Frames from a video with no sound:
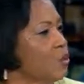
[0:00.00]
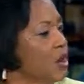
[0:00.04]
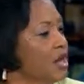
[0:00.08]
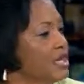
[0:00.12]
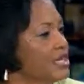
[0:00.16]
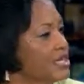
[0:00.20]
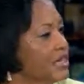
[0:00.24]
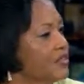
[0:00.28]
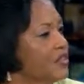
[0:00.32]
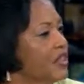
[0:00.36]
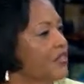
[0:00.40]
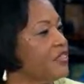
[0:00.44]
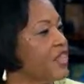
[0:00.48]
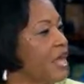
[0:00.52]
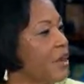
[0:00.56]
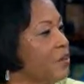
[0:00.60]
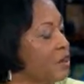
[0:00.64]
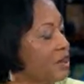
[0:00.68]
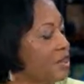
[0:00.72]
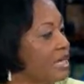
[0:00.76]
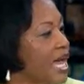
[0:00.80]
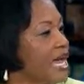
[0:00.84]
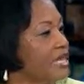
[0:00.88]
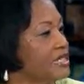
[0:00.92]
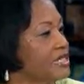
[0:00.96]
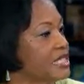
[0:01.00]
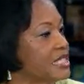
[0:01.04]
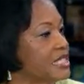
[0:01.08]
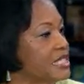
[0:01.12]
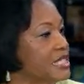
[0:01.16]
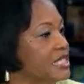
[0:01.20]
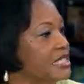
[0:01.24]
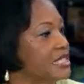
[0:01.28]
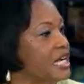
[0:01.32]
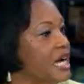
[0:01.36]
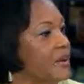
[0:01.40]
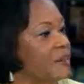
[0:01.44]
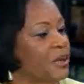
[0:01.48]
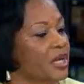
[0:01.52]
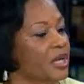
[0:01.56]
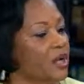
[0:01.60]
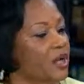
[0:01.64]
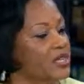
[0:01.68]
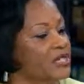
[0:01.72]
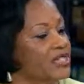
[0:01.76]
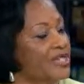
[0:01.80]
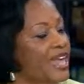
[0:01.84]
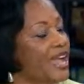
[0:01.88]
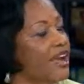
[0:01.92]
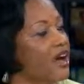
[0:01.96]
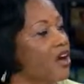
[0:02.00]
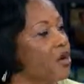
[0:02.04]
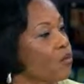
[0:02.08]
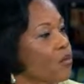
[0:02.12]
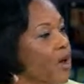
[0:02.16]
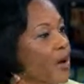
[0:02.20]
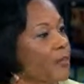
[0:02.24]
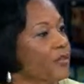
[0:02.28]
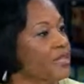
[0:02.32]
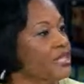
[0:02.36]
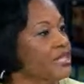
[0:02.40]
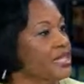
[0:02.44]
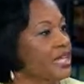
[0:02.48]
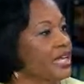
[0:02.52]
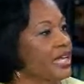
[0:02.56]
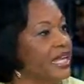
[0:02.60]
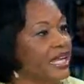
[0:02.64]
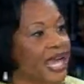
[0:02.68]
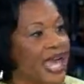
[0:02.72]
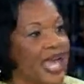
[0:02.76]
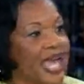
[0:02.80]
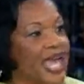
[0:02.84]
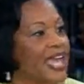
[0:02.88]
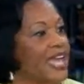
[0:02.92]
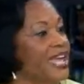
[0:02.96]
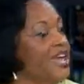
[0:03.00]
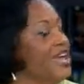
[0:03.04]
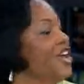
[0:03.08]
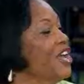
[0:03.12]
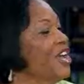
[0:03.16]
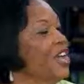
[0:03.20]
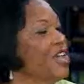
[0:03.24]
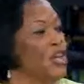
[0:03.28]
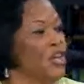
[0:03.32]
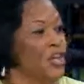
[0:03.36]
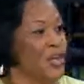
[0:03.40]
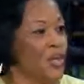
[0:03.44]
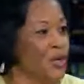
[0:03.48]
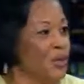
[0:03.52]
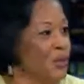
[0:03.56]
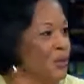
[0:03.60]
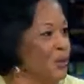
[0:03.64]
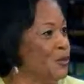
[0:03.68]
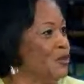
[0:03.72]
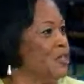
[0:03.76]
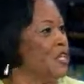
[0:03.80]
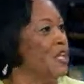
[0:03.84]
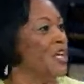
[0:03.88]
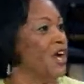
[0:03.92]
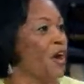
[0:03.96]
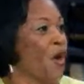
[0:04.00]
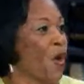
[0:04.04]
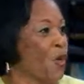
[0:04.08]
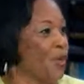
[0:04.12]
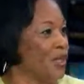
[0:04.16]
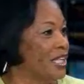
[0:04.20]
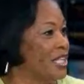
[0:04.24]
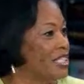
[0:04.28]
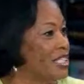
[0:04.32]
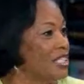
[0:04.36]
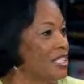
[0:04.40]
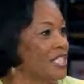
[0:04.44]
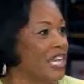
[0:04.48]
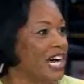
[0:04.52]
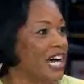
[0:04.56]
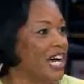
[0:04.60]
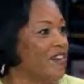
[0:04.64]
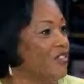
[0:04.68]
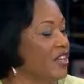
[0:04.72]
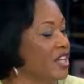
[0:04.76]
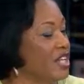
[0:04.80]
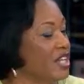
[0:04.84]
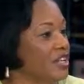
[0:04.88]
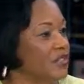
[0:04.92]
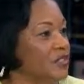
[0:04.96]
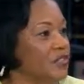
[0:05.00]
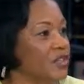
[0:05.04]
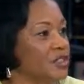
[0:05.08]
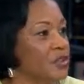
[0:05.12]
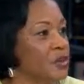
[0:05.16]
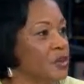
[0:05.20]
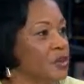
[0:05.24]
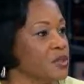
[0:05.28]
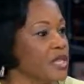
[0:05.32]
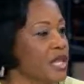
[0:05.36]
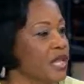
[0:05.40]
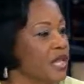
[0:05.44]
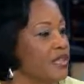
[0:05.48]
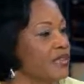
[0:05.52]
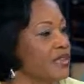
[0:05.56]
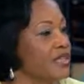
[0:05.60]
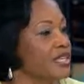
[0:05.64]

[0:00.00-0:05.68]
What is it that they would like to see done? Because they are representing a huge coalition of individuals.